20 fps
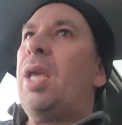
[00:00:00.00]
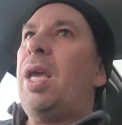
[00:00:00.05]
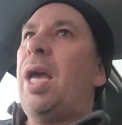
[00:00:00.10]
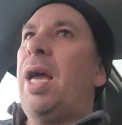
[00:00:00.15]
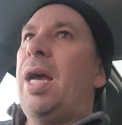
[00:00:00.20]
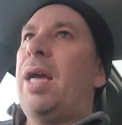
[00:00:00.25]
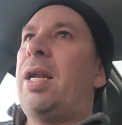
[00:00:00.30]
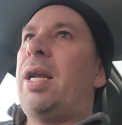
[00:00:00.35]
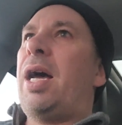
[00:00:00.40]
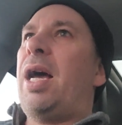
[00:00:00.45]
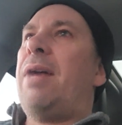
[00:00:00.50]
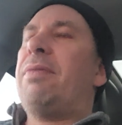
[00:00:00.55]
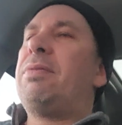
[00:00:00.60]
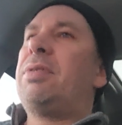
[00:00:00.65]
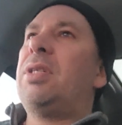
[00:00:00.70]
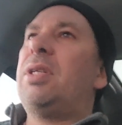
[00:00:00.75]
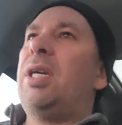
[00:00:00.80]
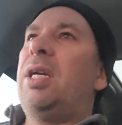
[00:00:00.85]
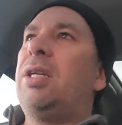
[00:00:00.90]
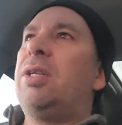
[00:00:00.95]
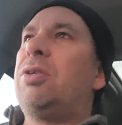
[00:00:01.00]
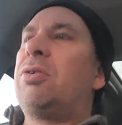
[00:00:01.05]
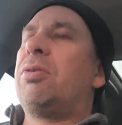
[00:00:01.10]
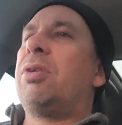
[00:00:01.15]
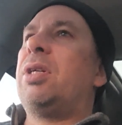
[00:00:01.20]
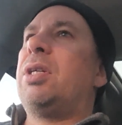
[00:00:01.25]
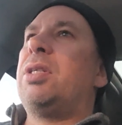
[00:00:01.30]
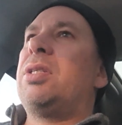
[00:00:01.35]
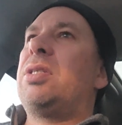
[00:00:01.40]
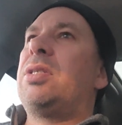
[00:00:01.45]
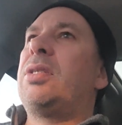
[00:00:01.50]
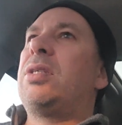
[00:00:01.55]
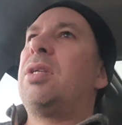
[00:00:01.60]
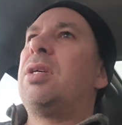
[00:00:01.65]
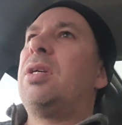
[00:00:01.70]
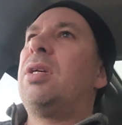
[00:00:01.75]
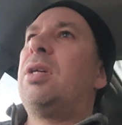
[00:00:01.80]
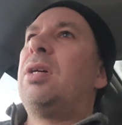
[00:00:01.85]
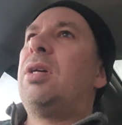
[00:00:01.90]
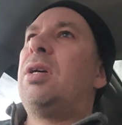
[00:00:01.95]
And I have to increase
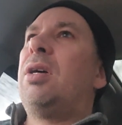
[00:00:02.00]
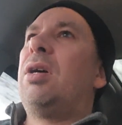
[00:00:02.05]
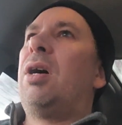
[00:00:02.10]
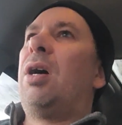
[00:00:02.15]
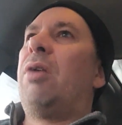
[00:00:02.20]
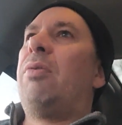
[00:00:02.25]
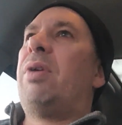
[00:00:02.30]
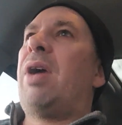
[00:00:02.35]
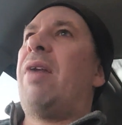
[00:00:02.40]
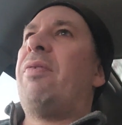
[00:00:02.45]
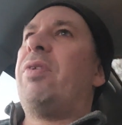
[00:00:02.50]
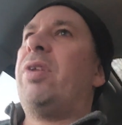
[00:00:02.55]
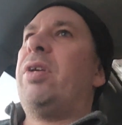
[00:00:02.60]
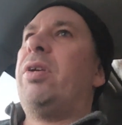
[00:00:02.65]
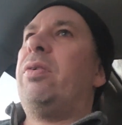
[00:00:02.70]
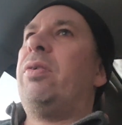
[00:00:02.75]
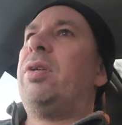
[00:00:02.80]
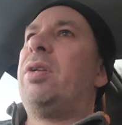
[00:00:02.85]
our revenue